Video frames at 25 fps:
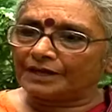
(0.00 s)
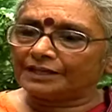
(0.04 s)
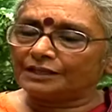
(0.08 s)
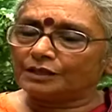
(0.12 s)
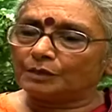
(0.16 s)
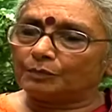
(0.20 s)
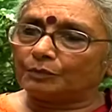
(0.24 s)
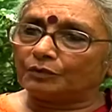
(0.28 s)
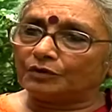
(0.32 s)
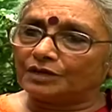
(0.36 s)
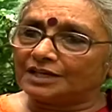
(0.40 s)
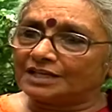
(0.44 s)

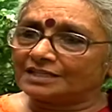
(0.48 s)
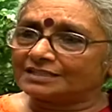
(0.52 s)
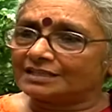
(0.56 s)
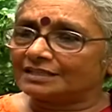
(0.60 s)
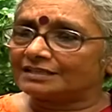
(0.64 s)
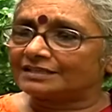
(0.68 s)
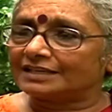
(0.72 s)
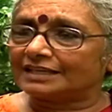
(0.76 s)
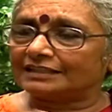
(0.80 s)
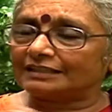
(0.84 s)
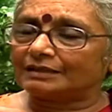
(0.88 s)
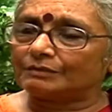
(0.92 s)
bring the
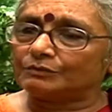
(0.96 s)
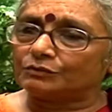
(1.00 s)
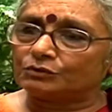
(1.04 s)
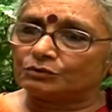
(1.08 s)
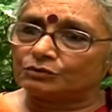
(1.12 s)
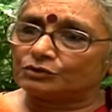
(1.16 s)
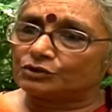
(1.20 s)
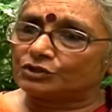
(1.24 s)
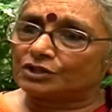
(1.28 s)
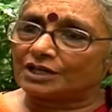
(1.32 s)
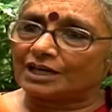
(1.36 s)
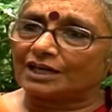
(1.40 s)
police and take them
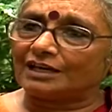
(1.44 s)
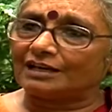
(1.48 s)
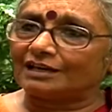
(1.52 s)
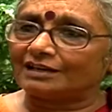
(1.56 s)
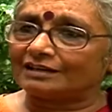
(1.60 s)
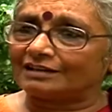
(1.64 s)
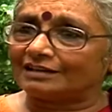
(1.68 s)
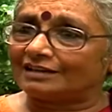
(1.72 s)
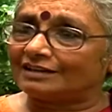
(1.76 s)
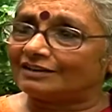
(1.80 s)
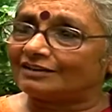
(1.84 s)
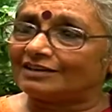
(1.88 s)
to
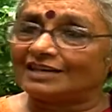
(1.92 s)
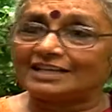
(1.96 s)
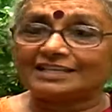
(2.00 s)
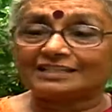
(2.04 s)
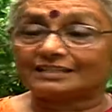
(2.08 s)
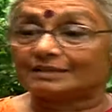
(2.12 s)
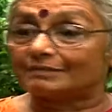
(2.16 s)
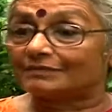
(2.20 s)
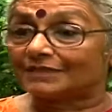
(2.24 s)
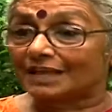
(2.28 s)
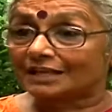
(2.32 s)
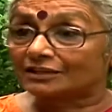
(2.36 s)
jail and
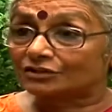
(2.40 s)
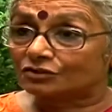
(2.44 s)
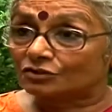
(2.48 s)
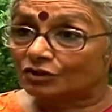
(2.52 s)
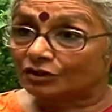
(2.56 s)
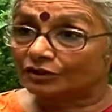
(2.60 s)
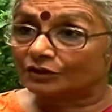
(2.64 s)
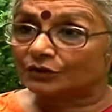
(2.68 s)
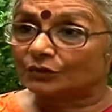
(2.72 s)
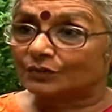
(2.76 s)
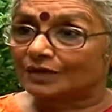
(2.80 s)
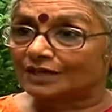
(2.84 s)
release them.
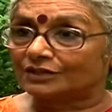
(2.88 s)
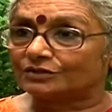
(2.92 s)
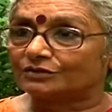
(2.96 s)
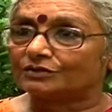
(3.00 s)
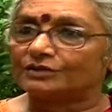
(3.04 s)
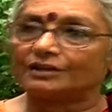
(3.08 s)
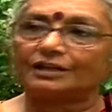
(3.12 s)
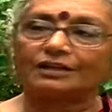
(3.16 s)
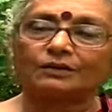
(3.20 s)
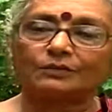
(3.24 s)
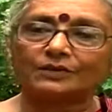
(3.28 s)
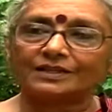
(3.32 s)
That's not the way
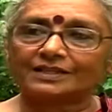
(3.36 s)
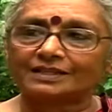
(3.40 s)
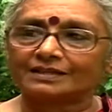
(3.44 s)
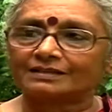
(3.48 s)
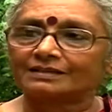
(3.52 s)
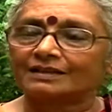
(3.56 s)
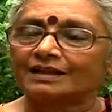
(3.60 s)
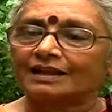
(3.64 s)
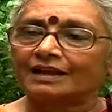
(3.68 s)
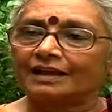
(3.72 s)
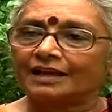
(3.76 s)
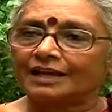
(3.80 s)
to deal with
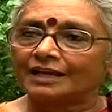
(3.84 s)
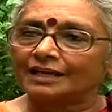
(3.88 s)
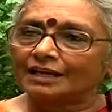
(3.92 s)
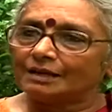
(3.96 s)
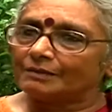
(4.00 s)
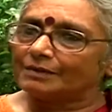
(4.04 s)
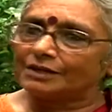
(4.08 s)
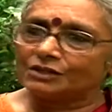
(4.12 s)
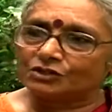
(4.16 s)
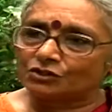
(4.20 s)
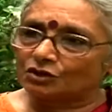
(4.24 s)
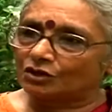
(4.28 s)
it.
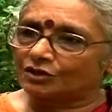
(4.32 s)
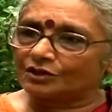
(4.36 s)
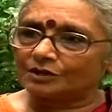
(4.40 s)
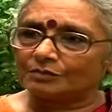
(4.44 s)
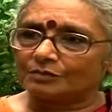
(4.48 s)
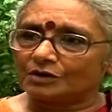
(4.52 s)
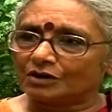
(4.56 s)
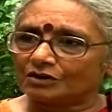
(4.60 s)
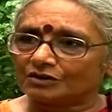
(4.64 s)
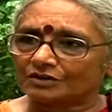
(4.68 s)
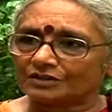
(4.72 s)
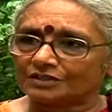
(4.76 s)
In a mature
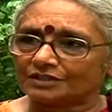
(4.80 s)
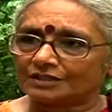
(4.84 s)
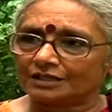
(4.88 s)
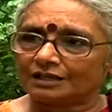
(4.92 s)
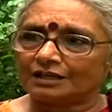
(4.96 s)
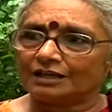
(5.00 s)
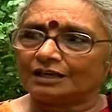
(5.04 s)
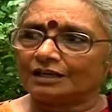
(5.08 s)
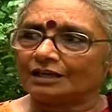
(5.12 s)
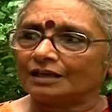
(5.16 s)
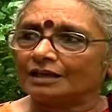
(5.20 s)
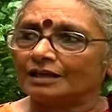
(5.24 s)

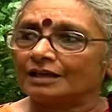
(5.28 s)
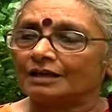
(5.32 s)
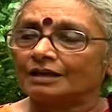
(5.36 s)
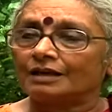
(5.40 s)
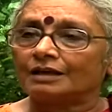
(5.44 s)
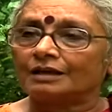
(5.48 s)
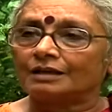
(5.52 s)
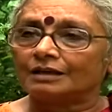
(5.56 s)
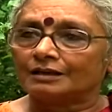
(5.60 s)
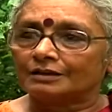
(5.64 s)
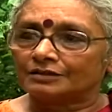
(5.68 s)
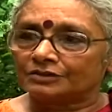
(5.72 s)
democracy,
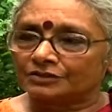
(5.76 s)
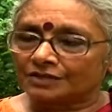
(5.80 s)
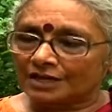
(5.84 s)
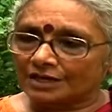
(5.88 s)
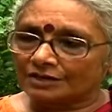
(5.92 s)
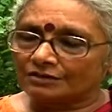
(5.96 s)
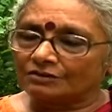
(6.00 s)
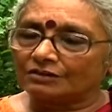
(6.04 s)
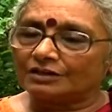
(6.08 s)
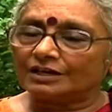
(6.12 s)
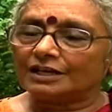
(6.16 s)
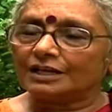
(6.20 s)

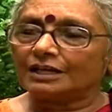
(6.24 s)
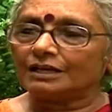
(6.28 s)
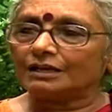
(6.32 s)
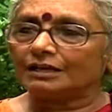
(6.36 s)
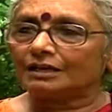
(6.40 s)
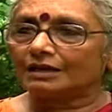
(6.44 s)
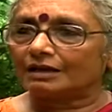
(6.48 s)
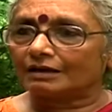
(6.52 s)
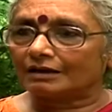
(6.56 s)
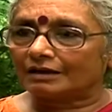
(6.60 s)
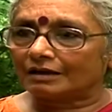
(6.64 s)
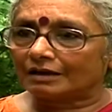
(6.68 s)

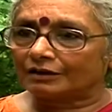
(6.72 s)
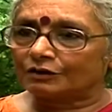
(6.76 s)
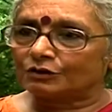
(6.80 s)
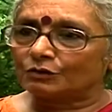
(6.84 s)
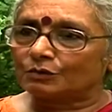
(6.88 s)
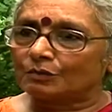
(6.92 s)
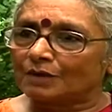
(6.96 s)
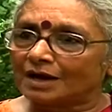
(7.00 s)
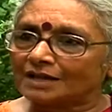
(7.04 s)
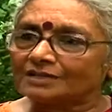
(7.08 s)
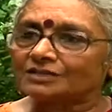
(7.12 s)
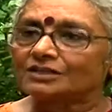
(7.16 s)
generally
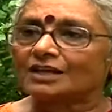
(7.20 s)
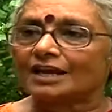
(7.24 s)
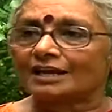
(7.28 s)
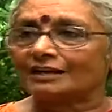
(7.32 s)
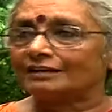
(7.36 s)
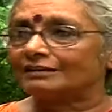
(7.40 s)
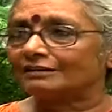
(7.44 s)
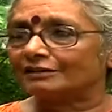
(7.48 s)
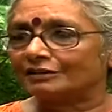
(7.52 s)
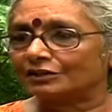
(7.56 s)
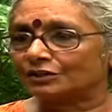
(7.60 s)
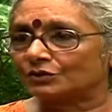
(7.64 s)
you must
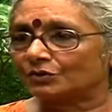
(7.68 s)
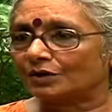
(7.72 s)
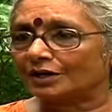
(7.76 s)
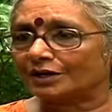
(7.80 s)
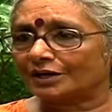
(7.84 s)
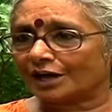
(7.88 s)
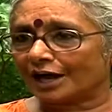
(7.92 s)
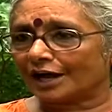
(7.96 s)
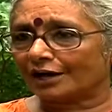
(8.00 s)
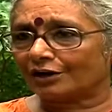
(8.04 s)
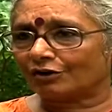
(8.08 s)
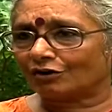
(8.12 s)
enter into
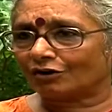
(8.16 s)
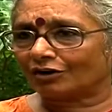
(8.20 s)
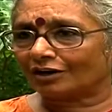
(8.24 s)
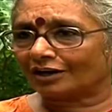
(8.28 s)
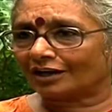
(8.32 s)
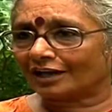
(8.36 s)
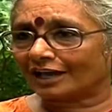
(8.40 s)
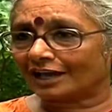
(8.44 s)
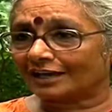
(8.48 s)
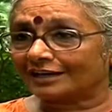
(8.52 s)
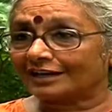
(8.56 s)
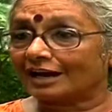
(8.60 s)
a
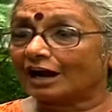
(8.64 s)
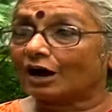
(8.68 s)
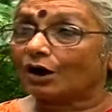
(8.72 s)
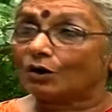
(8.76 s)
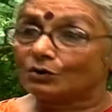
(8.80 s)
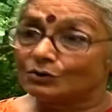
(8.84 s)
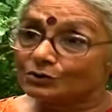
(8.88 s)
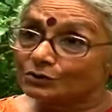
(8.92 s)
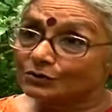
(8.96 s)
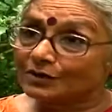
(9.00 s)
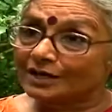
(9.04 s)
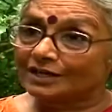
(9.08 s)
dialogue, and
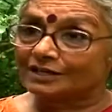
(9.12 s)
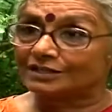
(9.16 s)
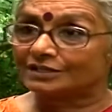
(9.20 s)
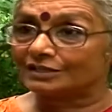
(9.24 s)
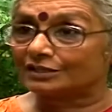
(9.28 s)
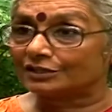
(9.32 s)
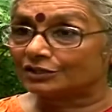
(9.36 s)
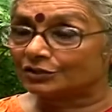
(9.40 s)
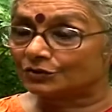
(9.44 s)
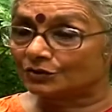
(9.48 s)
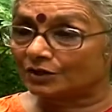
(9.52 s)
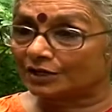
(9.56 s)
how do you
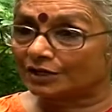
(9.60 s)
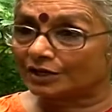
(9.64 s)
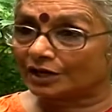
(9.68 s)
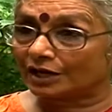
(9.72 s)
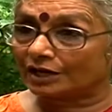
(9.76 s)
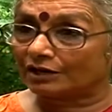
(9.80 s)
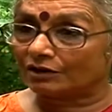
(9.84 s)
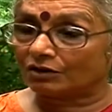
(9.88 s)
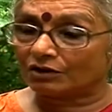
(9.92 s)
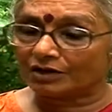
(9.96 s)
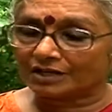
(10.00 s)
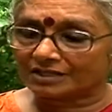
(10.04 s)
enter into a
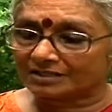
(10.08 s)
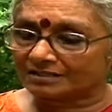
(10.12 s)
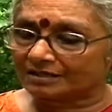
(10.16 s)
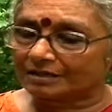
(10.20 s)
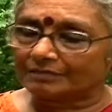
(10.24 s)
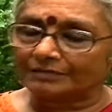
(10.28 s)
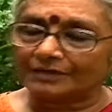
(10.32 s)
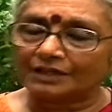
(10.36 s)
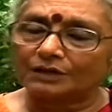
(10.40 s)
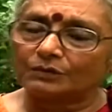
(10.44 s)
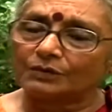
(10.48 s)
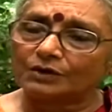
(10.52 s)
dialogue is
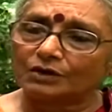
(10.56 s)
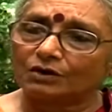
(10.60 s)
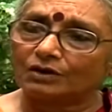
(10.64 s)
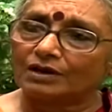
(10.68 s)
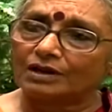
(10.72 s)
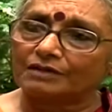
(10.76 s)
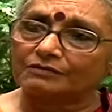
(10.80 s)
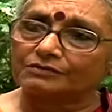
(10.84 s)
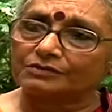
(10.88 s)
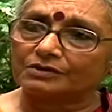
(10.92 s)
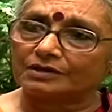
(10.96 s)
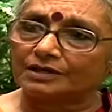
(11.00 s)
something we
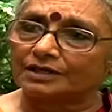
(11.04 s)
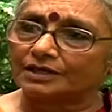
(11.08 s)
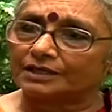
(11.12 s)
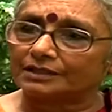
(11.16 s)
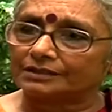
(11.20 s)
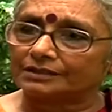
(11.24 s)
all have to